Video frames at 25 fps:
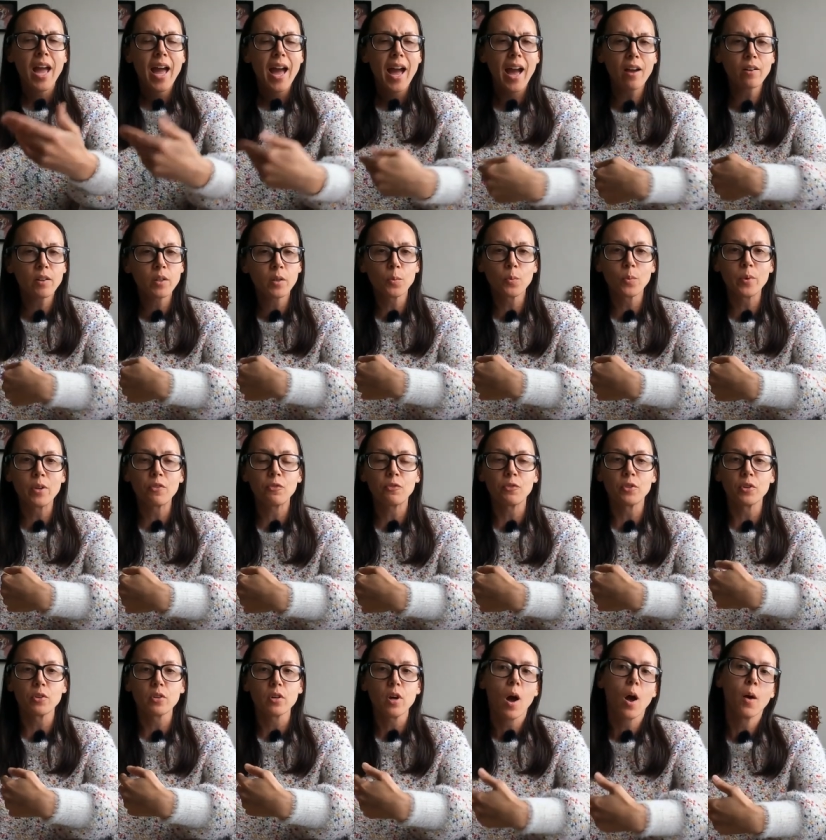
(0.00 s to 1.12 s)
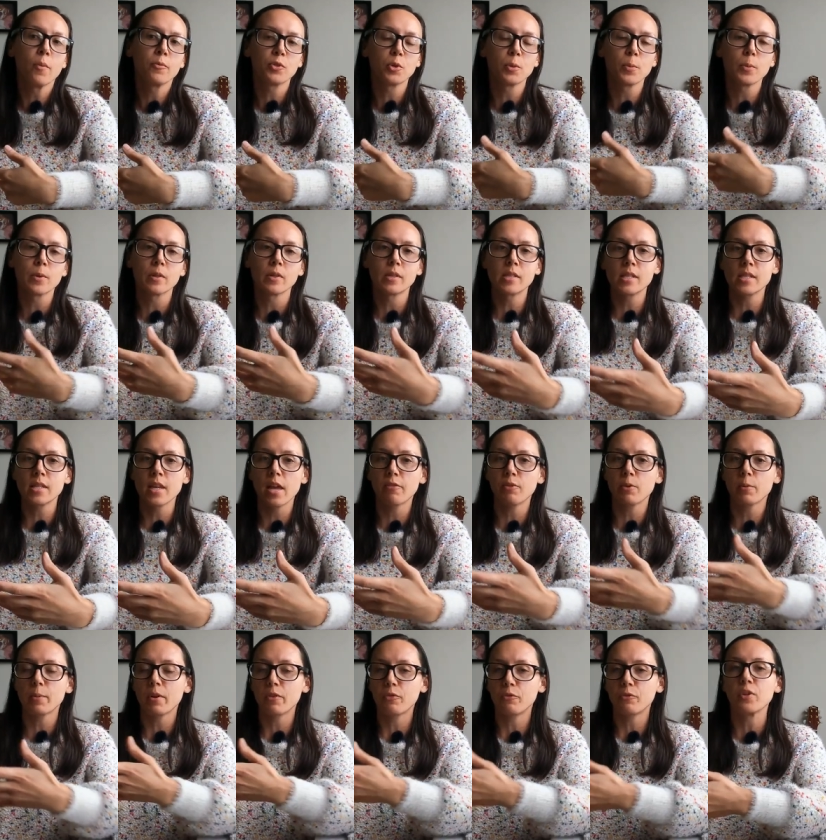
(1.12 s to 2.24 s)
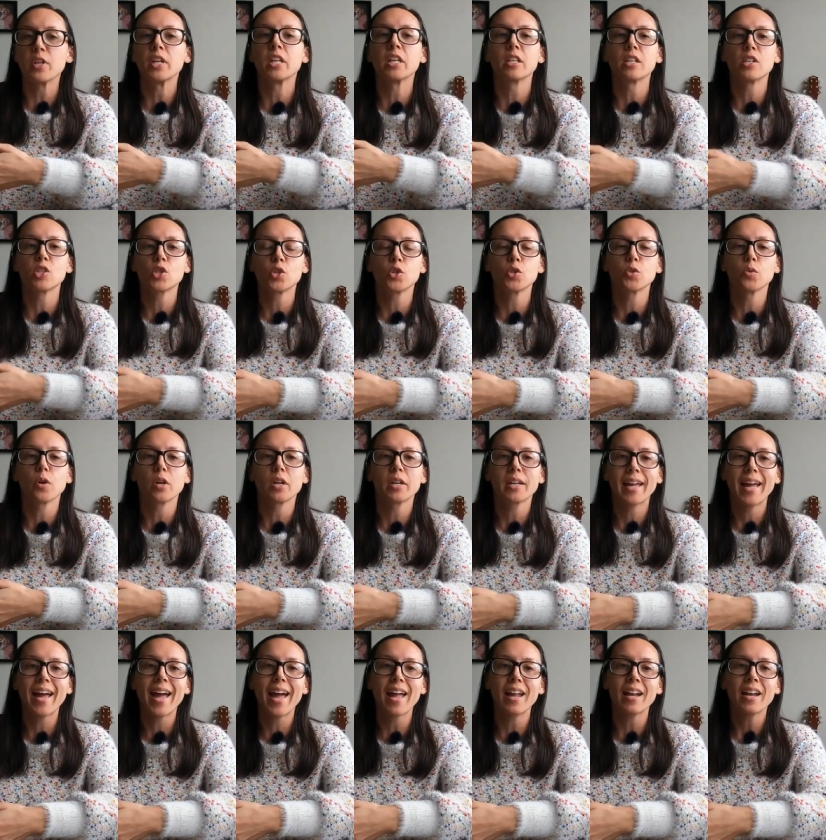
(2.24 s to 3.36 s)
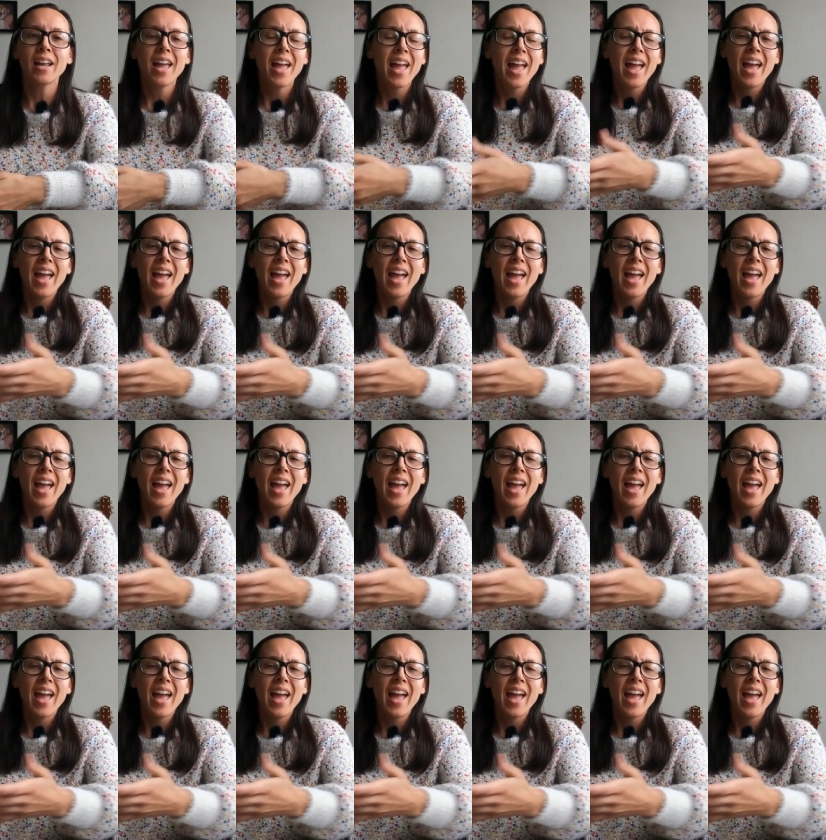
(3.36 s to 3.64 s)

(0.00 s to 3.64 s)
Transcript: how can we feel comfortable and safe about feeding this to our cat?